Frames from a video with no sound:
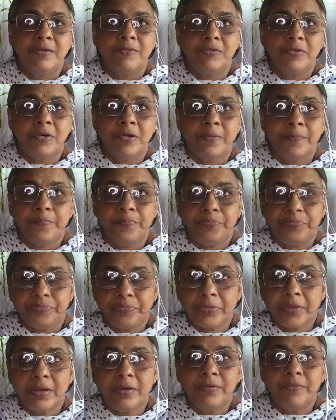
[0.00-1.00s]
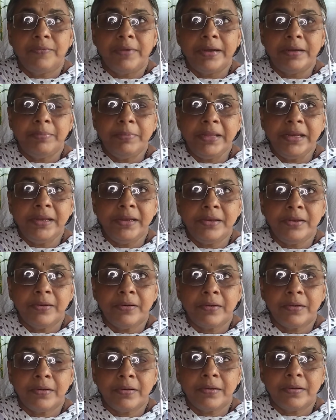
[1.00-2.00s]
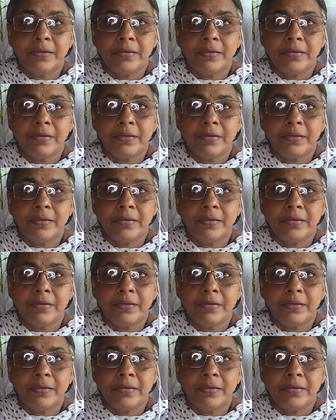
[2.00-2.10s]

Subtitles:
for 1 minute or